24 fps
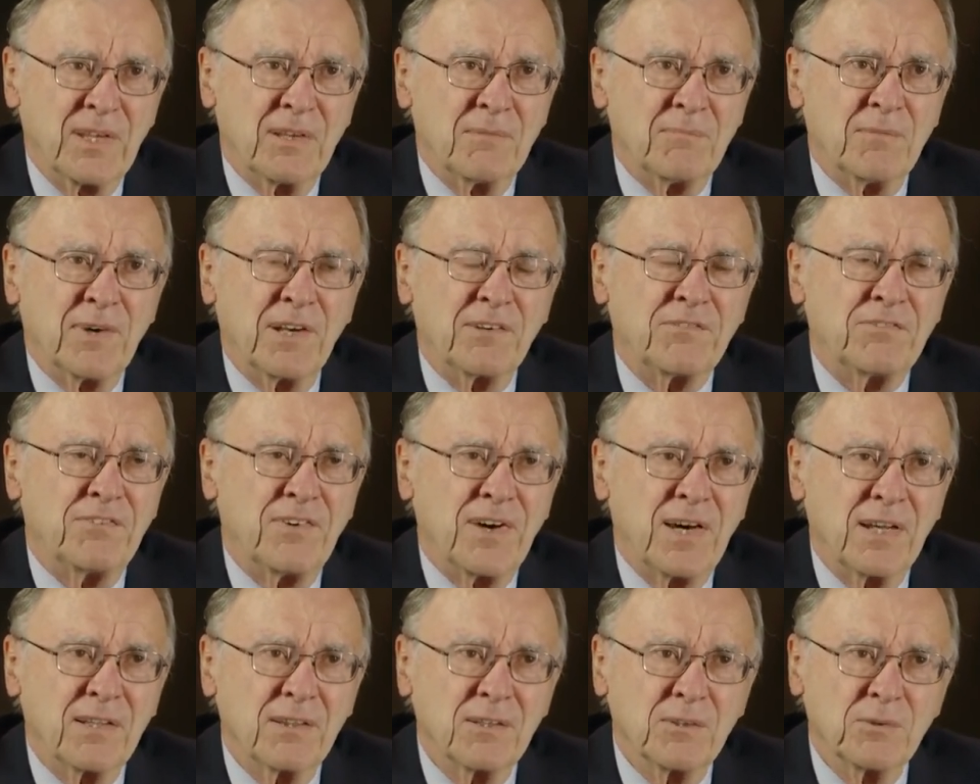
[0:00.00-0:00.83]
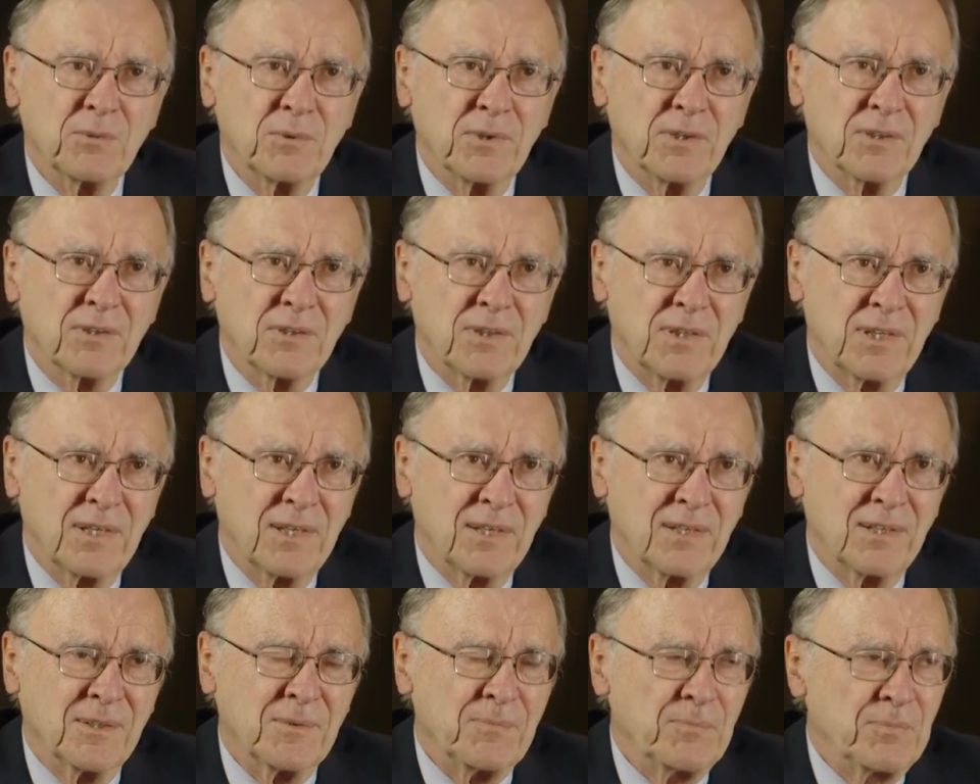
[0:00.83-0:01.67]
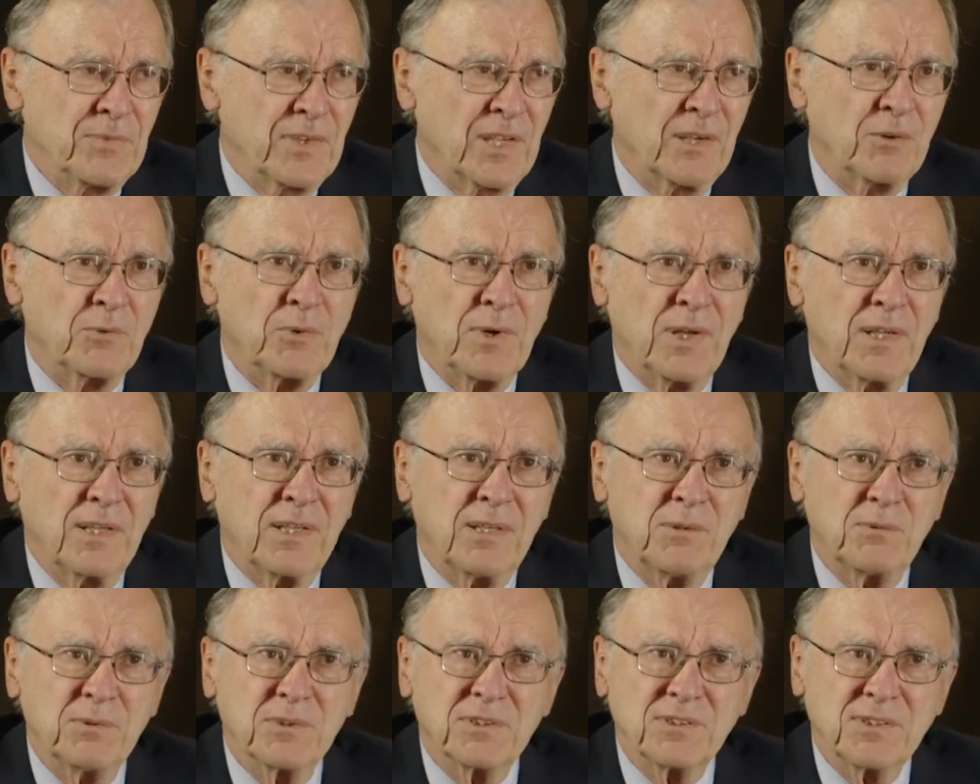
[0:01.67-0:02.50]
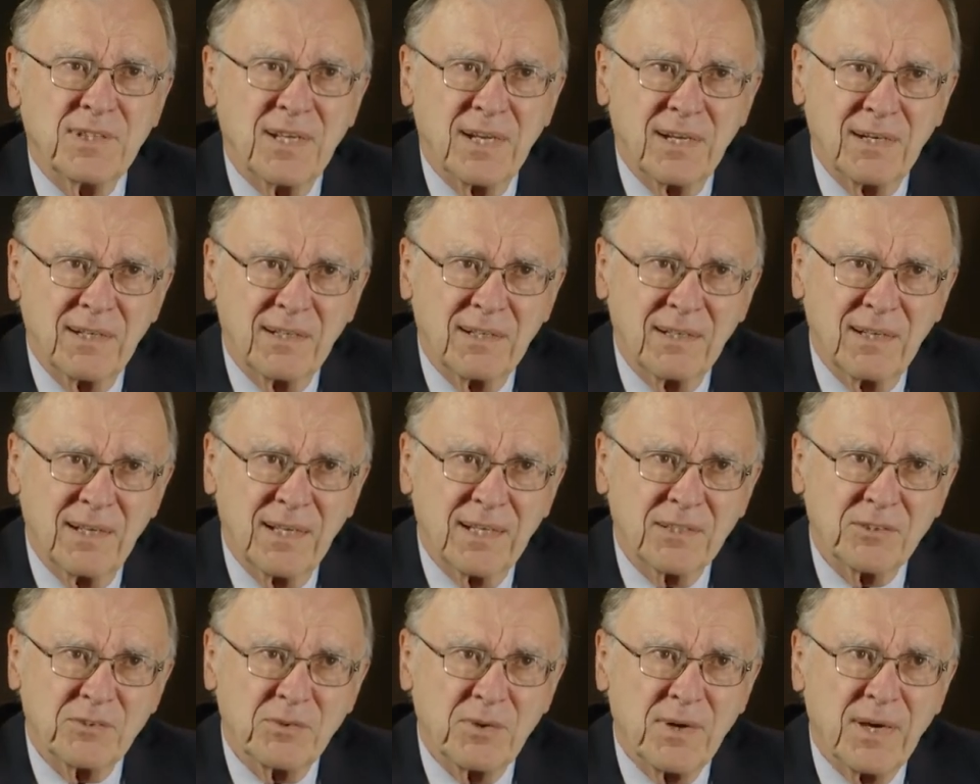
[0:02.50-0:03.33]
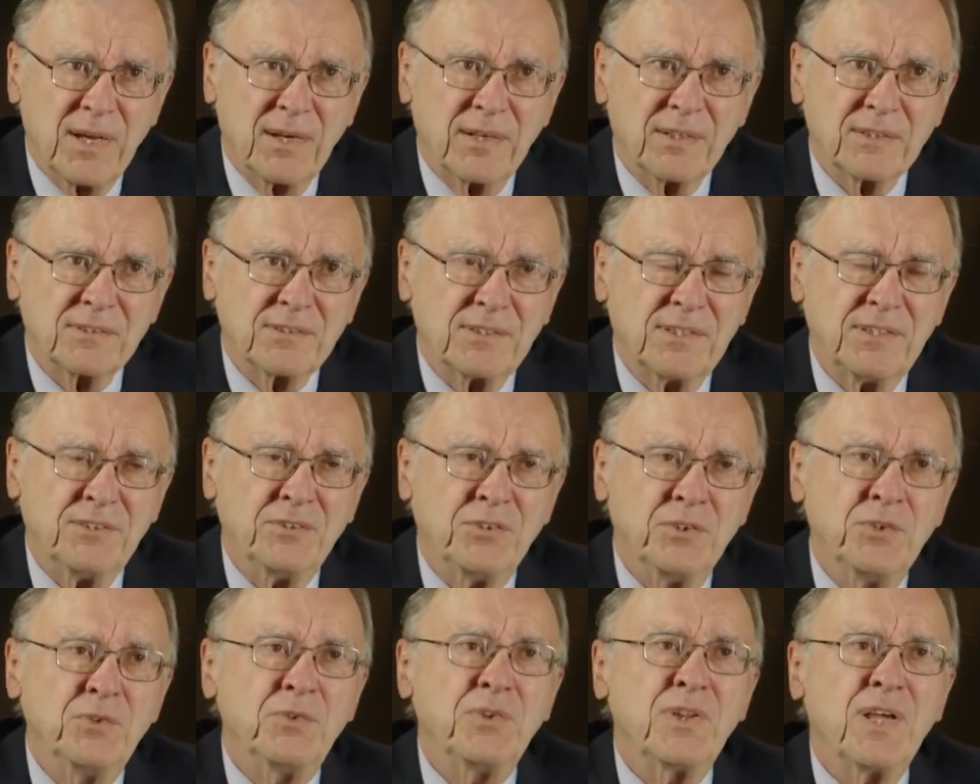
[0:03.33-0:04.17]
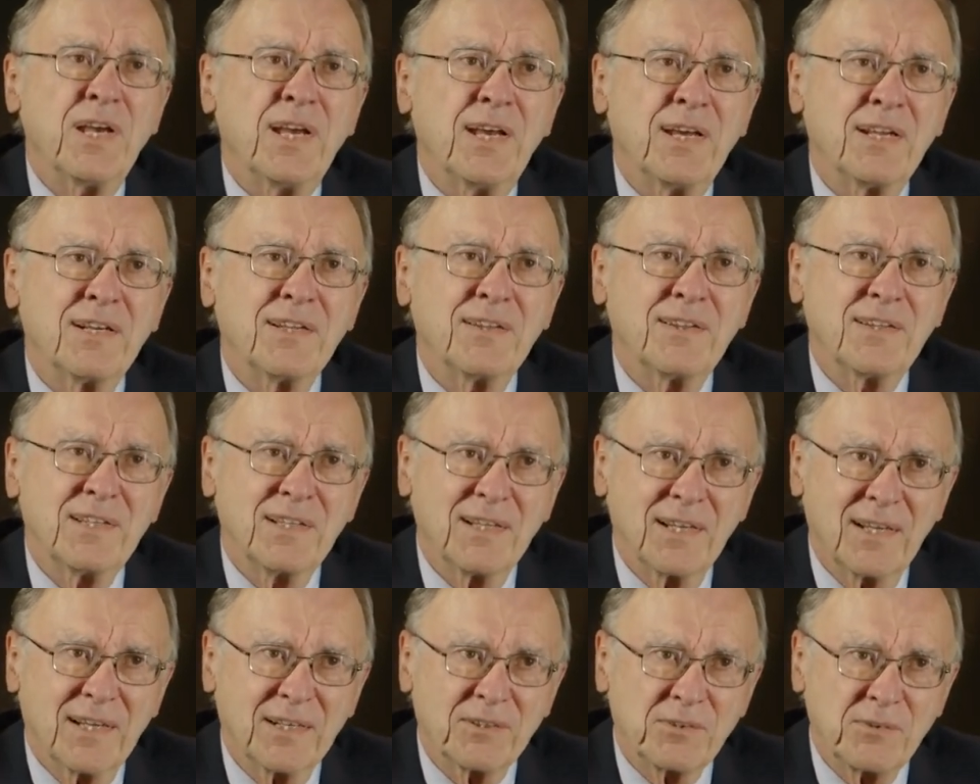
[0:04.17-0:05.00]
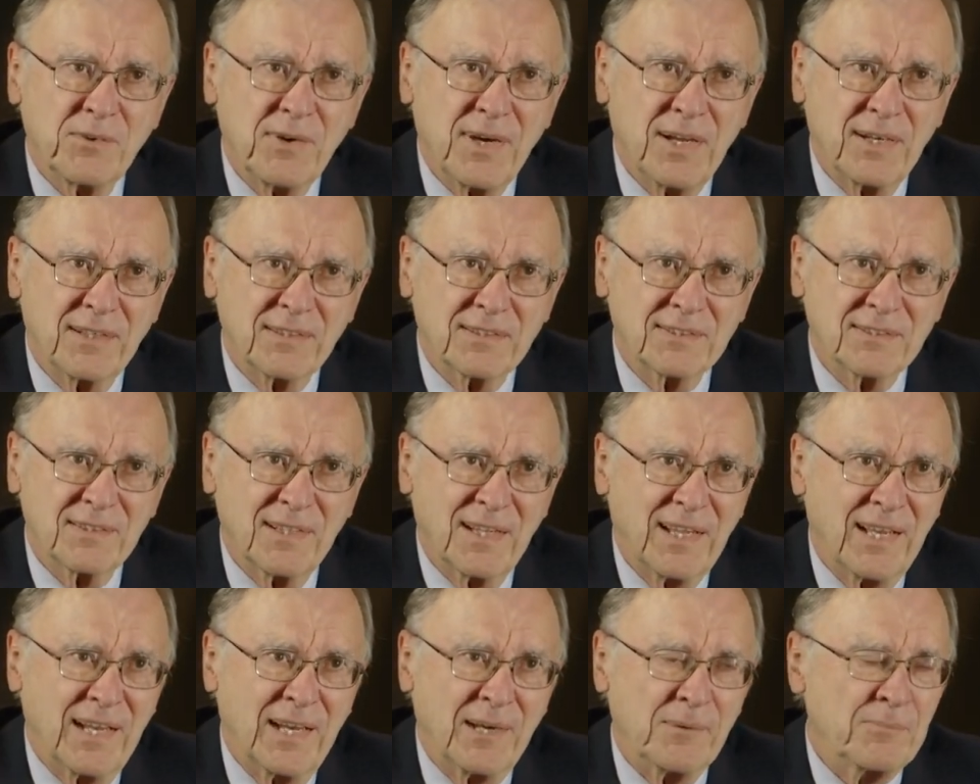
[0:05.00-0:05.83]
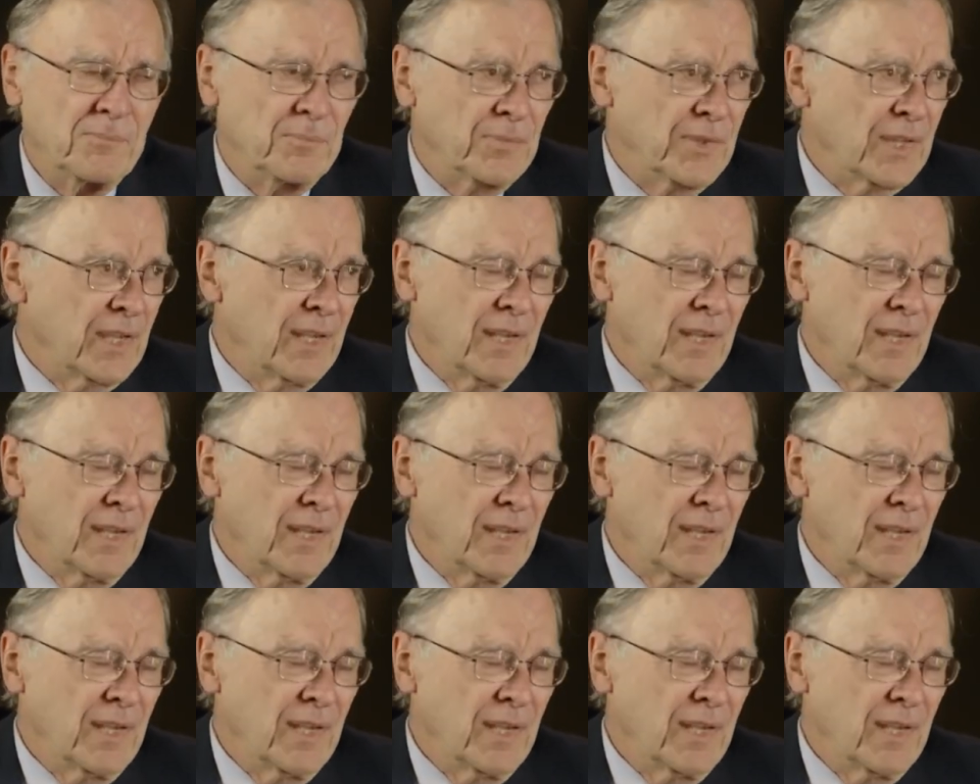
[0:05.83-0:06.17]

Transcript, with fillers: My father worked there, and while he was not in electronics, he knew the head of the electronics lab,